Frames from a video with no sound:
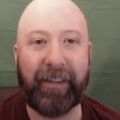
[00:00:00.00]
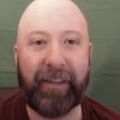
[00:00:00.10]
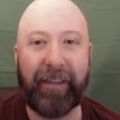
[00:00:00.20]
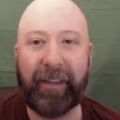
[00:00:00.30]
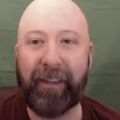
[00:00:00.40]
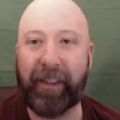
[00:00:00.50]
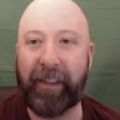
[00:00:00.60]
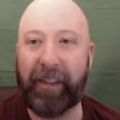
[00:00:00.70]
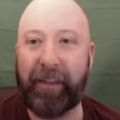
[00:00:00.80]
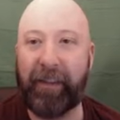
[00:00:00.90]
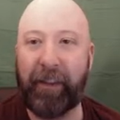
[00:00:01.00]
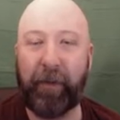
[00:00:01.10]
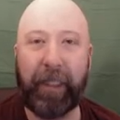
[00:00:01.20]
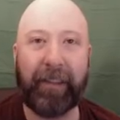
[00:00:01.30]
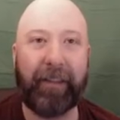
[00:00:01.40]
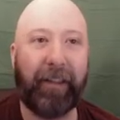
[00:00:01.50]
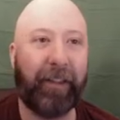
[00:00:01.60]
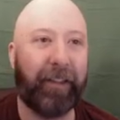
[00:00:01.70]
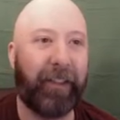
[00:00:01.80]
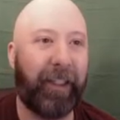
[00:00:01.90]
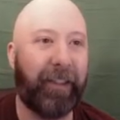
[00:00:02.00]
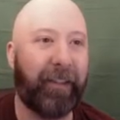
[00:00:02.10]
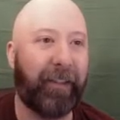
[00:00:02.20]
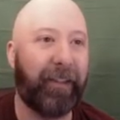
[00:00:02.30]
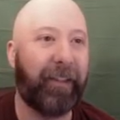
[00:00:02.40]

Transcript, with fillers: still a good way to start your season.